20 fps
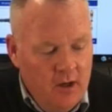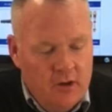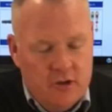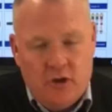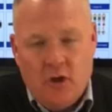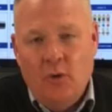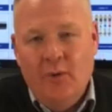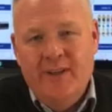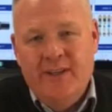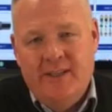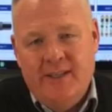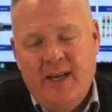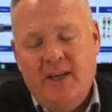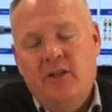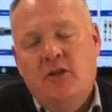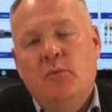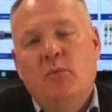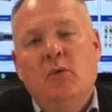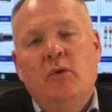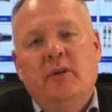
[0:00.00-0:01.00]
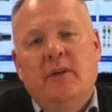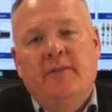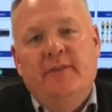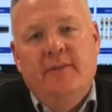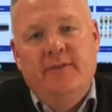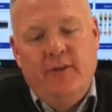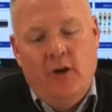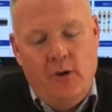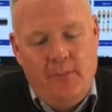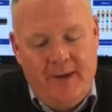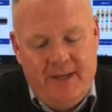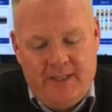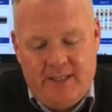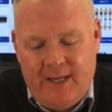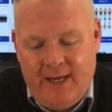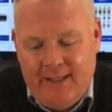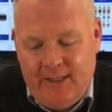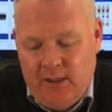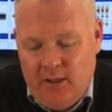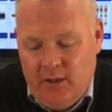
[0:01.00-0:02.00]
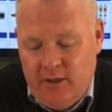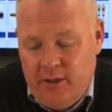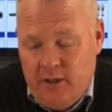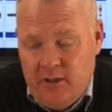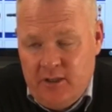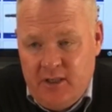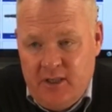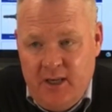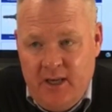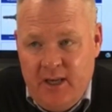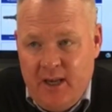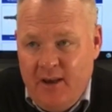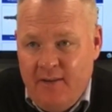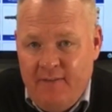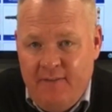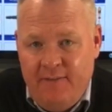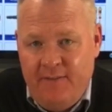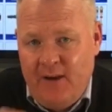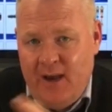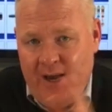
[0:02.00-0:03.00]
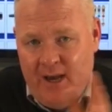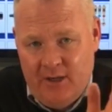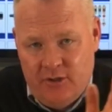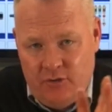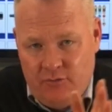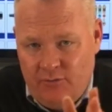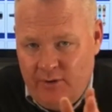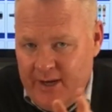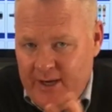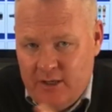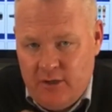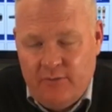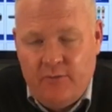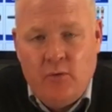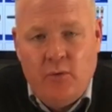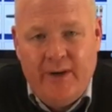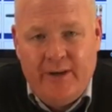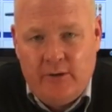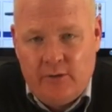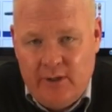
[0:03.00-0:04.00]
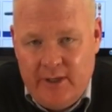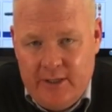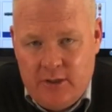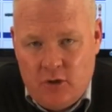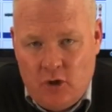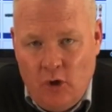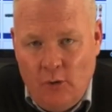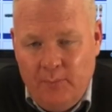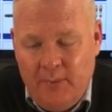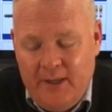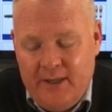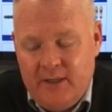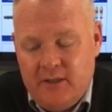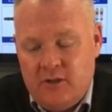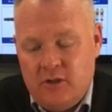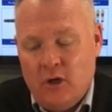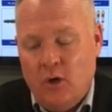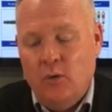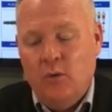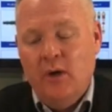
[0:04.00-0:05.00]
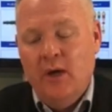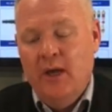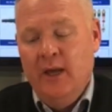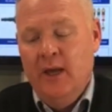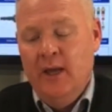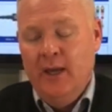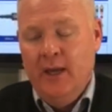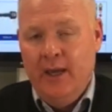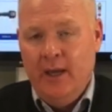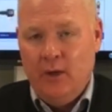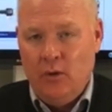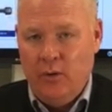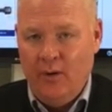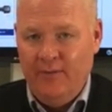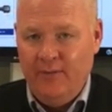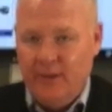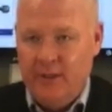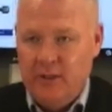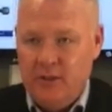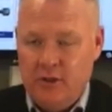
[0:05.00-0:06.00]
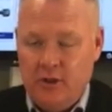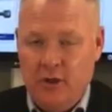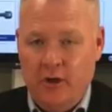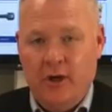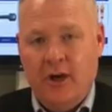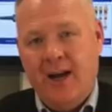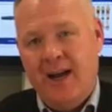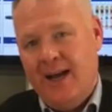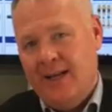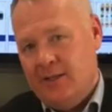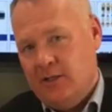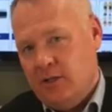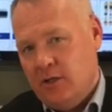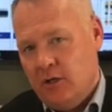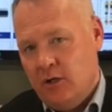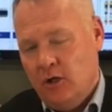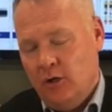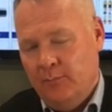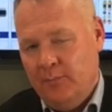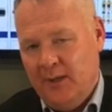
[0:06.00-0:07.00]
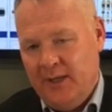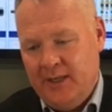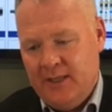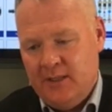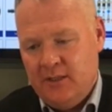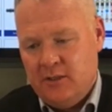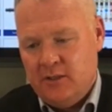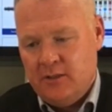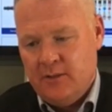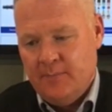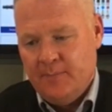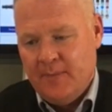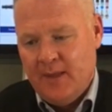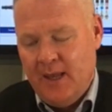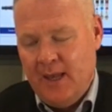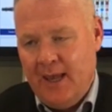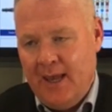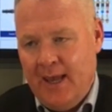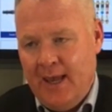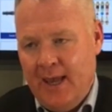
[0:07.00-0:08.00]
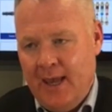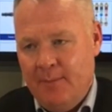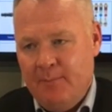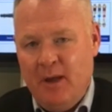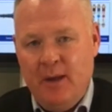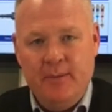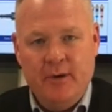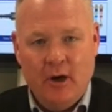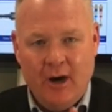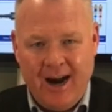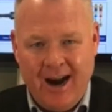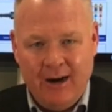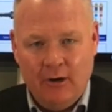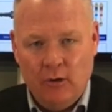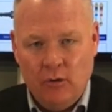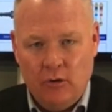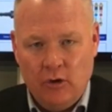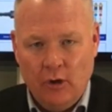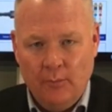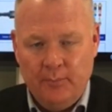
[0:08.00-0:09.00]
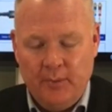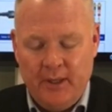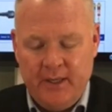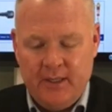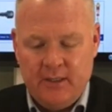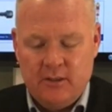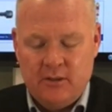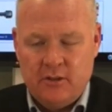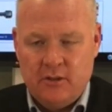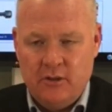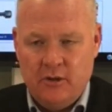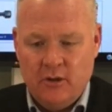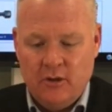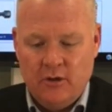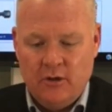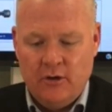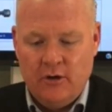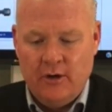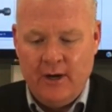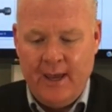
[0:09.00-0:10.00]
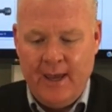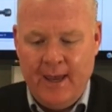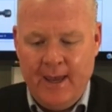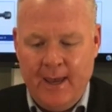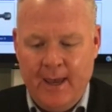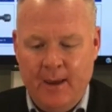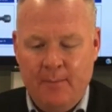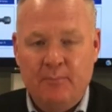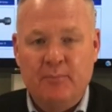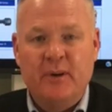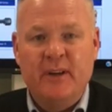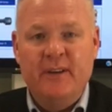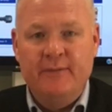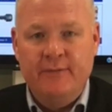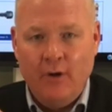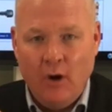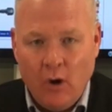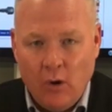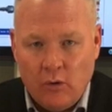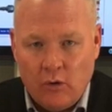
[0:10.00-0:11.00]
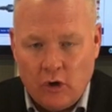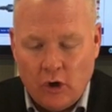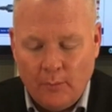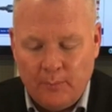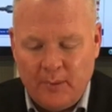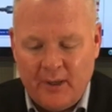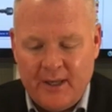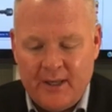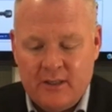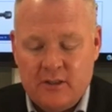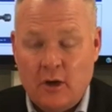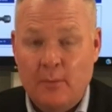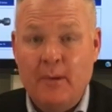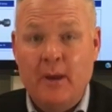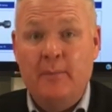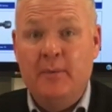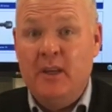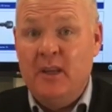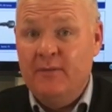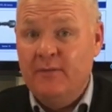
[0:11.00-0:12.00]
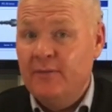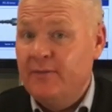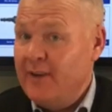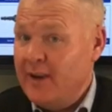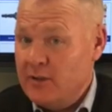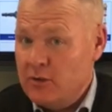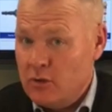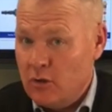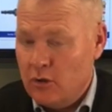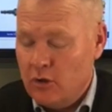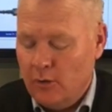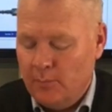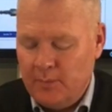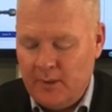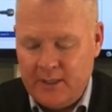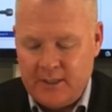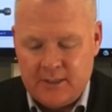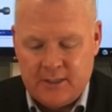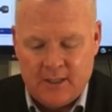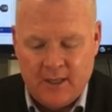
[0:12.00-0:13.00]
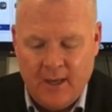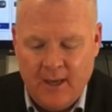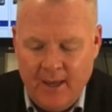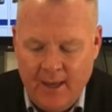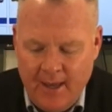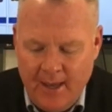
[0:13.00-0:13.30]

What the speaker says: So in section 1 of the Flowmax catalogue you'll see a vast range of quick release couplings, so equivalents to your Hansen couplings, maybe your Arrow couplings, your Prevost couplings, or maybe even Festo couplings.